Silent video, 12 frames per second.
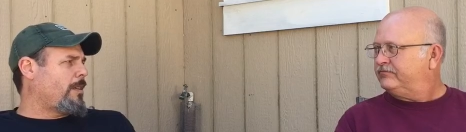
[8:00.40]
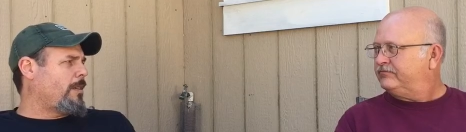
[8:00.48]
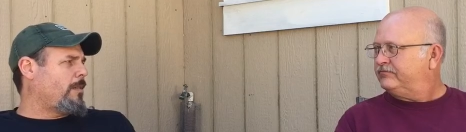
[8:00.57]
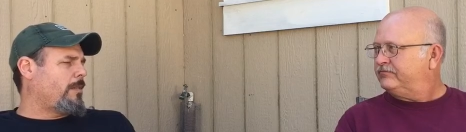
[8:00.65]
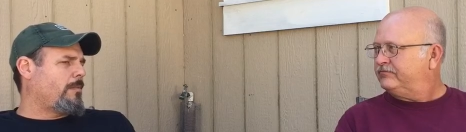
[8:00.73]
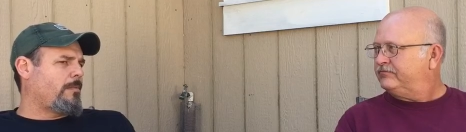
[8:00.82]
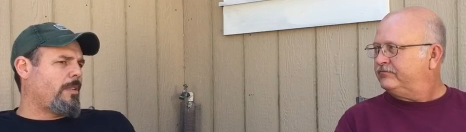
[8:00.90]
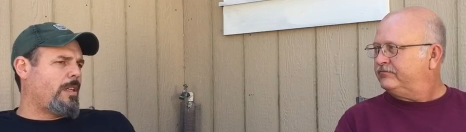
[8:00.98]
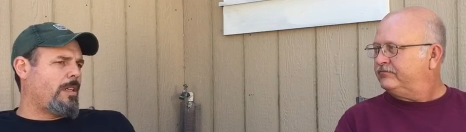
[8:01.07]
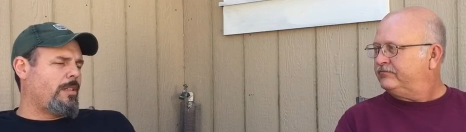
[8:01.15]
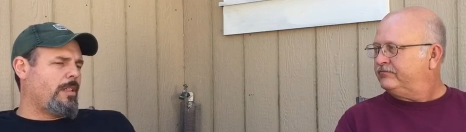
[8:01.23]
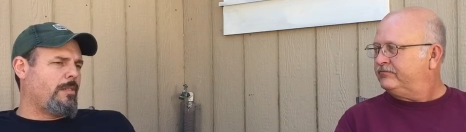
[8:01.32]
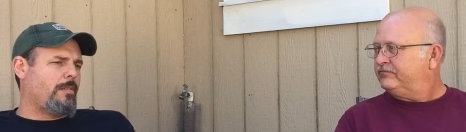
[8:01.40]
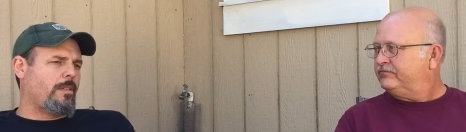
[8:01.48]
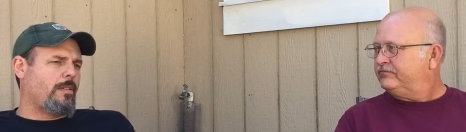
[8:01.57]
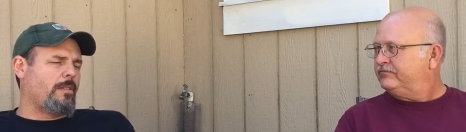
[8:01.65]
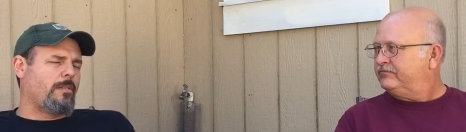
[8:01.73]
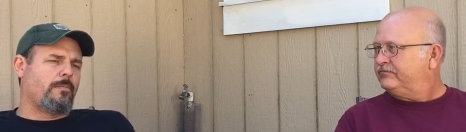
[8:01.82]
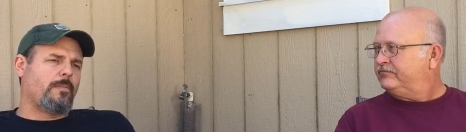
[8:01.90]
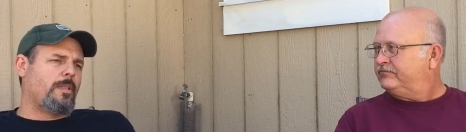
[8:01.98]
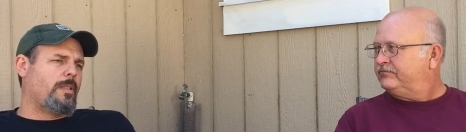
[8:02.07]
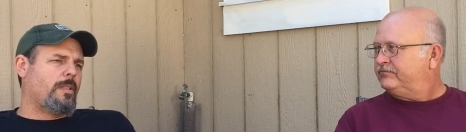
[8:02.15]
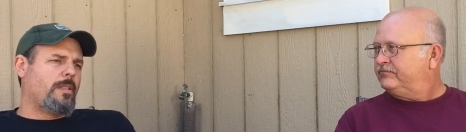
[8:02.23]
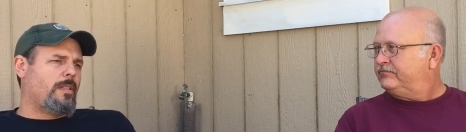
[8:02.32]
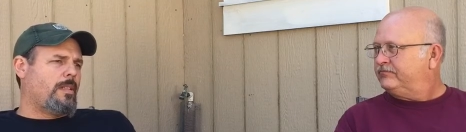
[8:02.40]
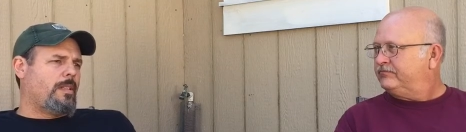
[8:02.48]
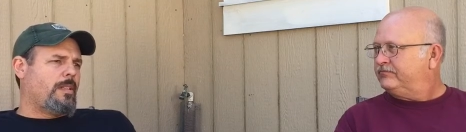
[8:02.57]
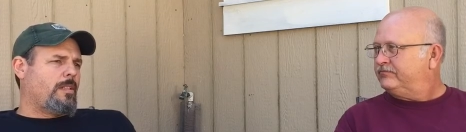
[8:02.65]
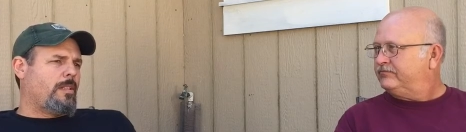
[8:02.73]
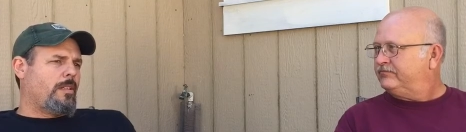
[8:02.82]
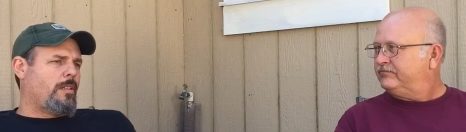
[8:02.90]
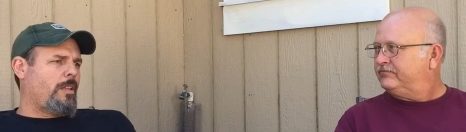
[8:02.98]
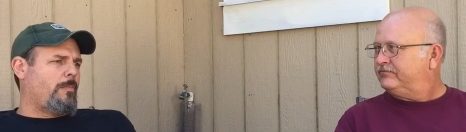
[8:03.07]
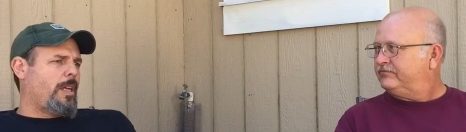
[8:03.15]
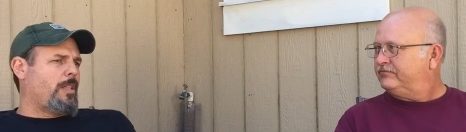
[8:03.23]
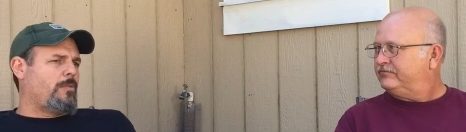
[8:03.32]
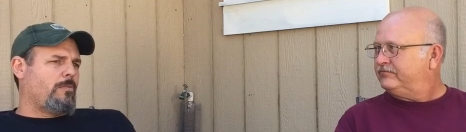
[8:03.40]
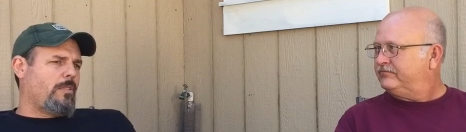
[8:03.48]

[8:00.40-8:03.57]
Speaker 1: you know, in London. Uh, you know, they made